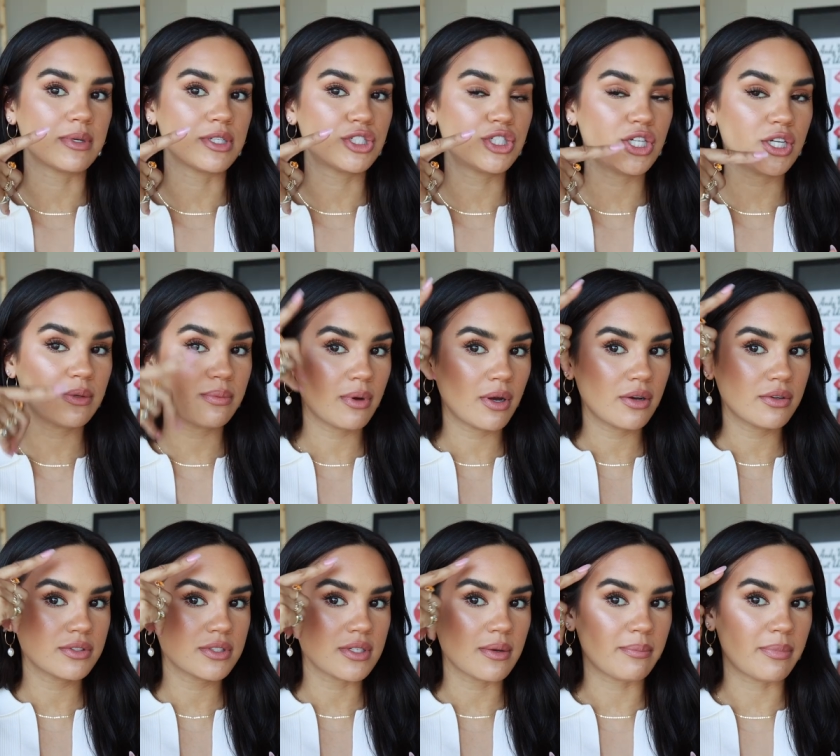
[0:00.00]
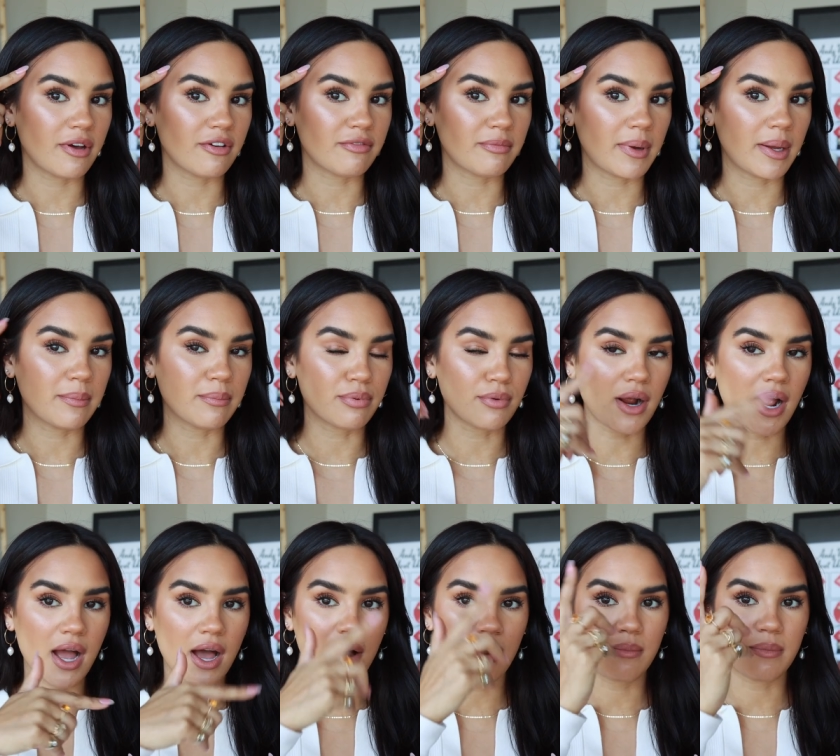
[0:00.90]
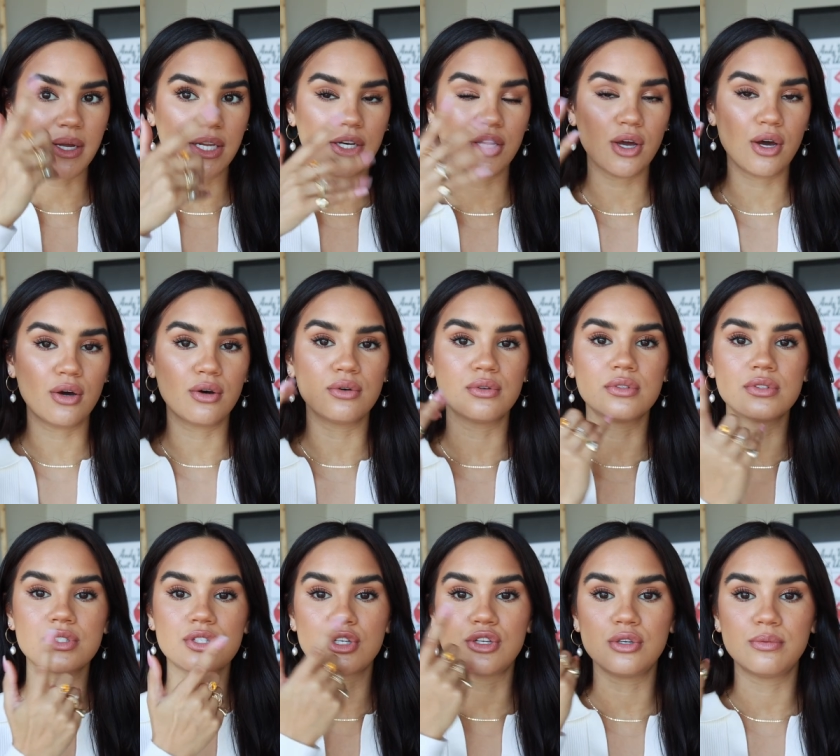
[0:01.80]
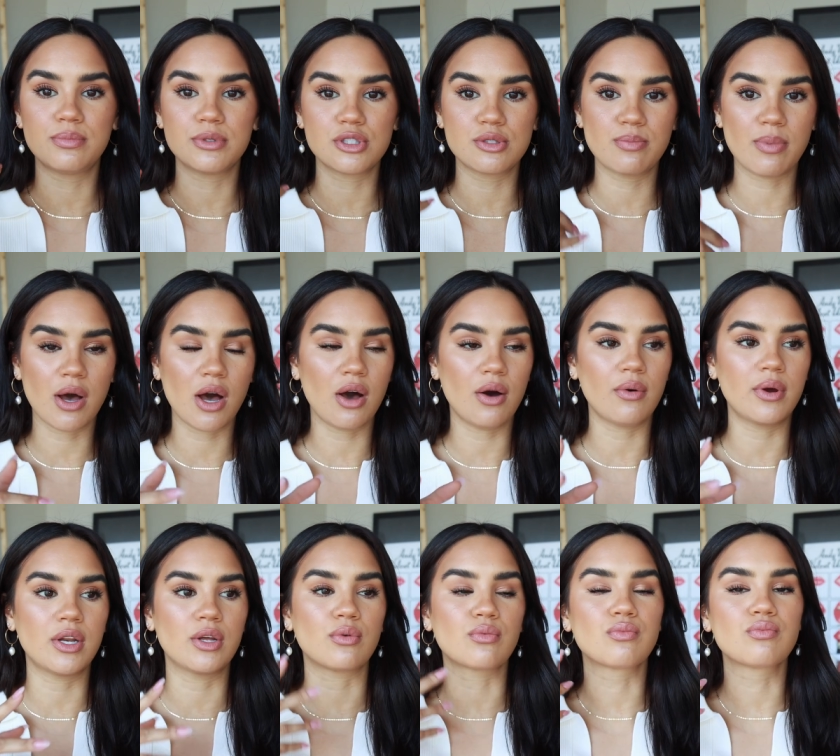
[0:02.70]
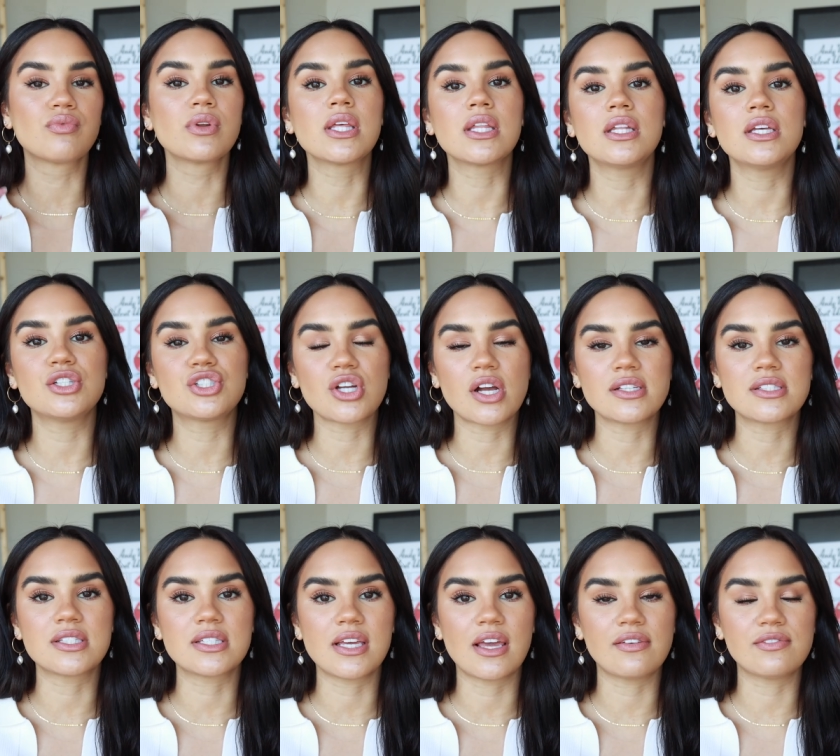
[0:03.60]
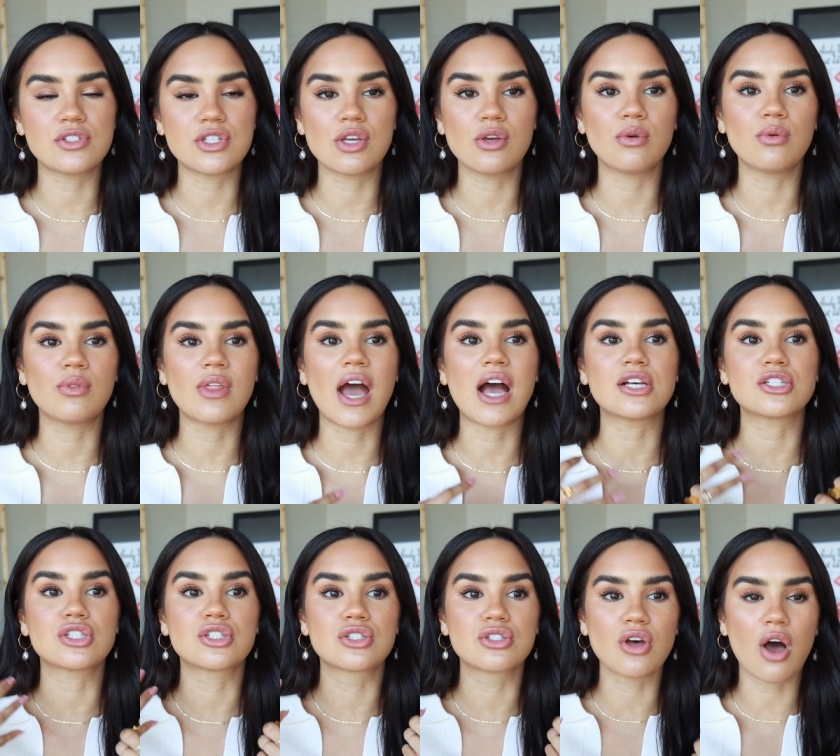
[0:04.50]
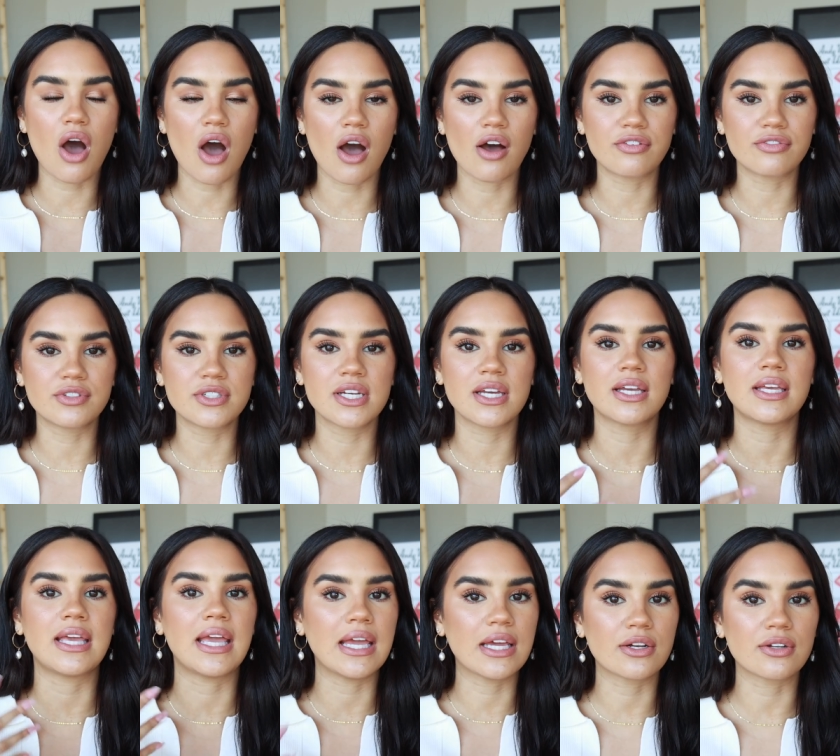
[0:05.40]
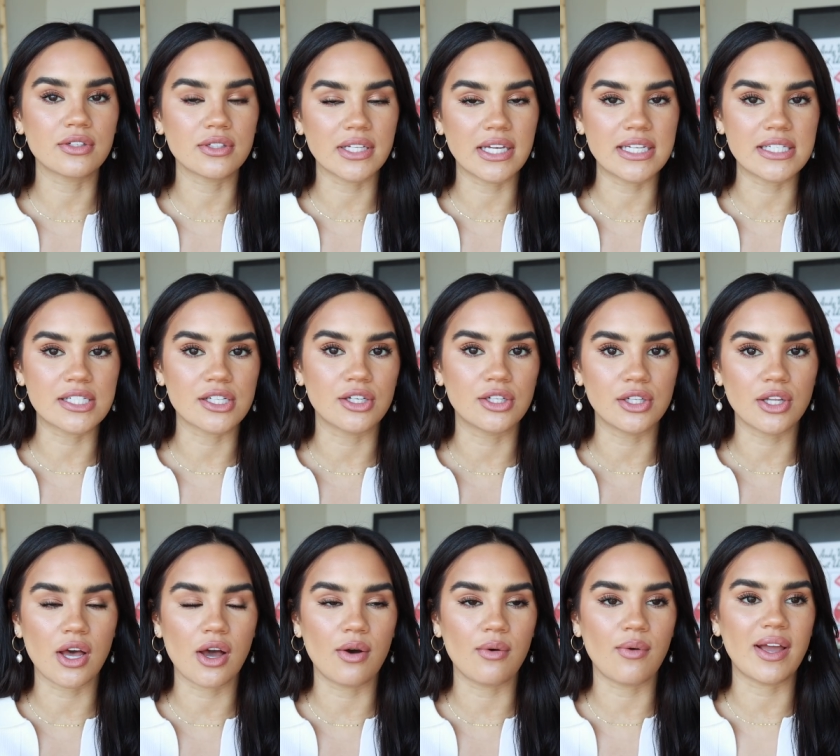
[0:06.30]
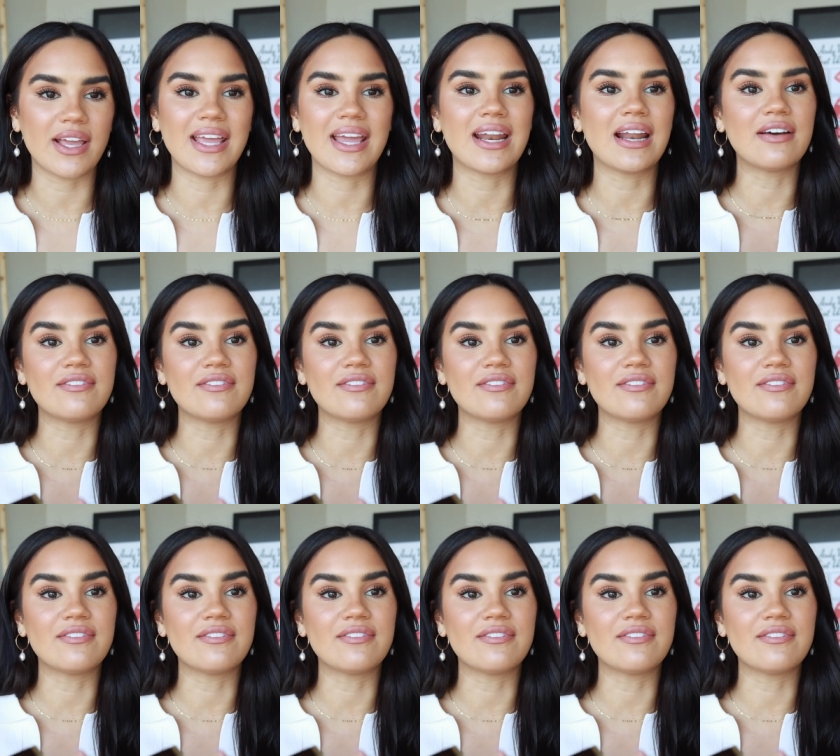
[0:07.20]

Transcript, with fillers: my cheekbones, above my brow, my nose, cupid's bow, and it really just gives you that soft candlelit glow. I can't